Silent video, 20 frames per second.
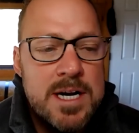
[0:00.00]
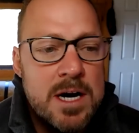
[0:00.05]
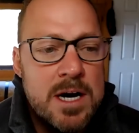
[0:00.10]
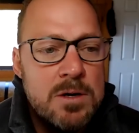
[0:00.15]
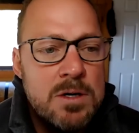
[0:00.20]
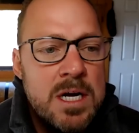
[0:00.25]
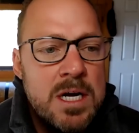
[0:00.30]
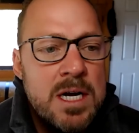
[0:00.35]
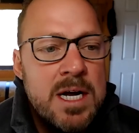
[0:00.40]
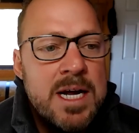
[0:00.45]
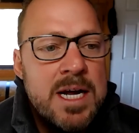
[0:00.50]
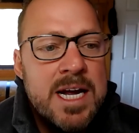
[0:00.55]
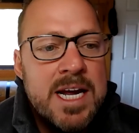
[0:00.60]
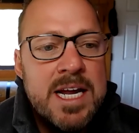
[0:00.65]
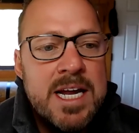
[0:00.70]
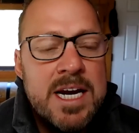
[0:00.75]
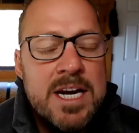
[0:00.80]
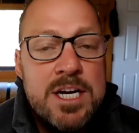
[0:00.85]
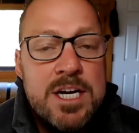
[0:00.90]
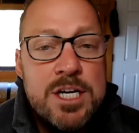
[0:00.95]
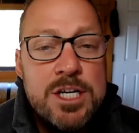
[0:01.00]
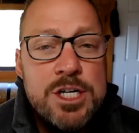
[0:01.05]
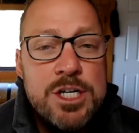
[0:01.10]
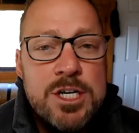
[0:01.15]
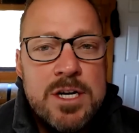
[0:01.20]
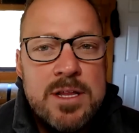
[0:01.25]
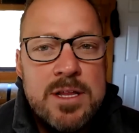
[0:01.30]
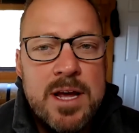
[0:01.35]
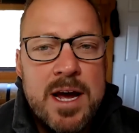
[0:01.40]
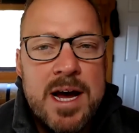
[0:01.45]
Now, in
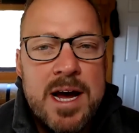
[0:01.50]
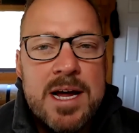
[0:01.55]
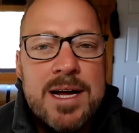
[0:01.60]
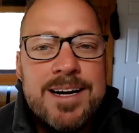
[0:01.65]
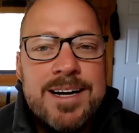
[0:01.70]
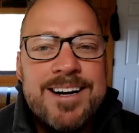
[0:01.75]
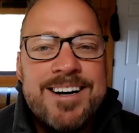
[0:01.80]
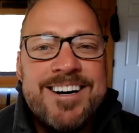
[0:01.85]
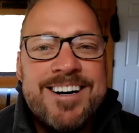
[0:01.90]
addition to that,